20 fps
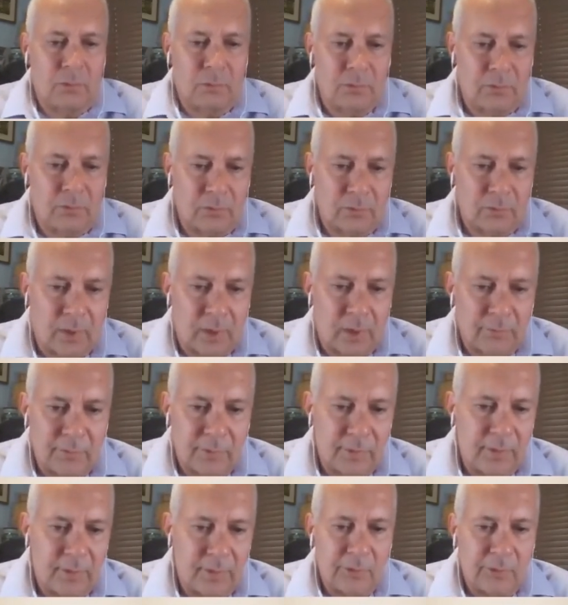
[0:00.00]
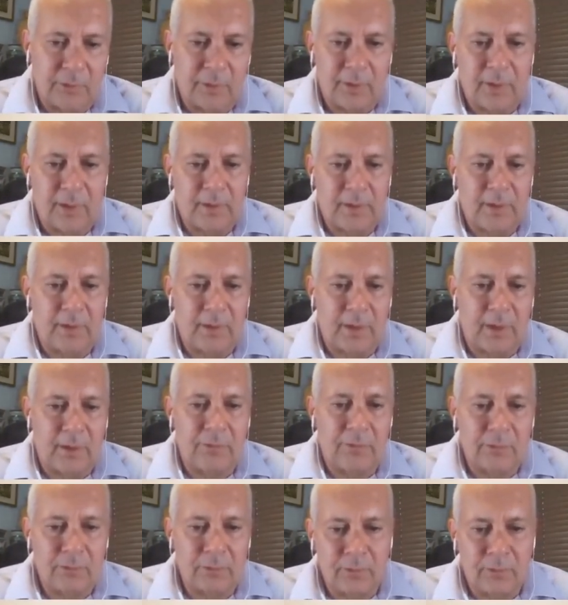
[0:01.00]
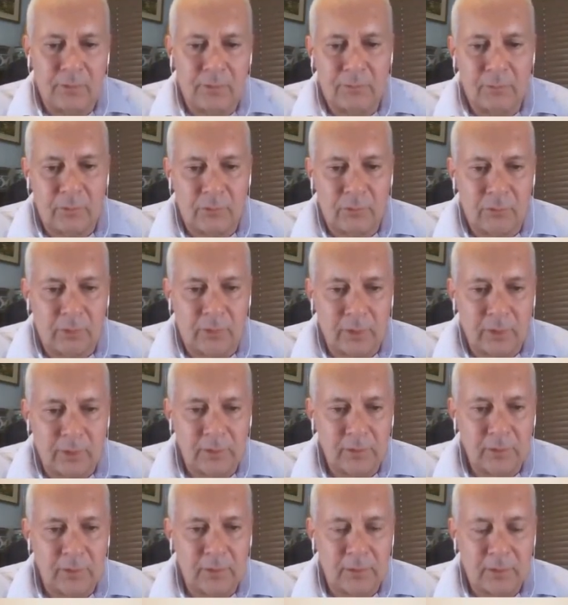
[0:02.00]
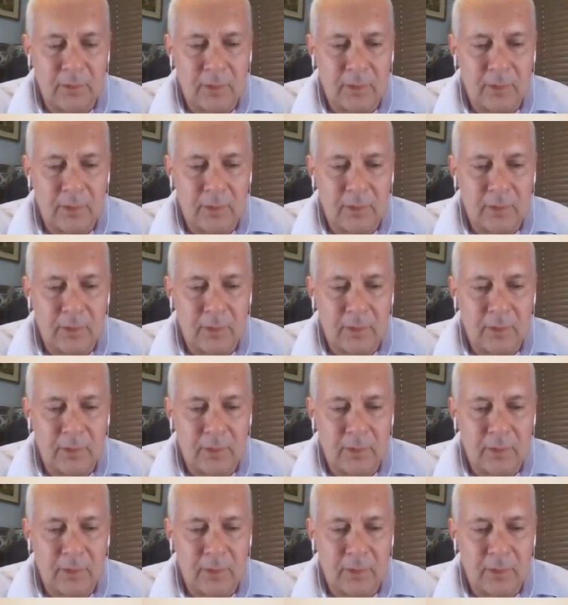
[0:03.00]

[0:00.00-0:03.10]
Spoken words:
discovered in the early 1900s, was never drilled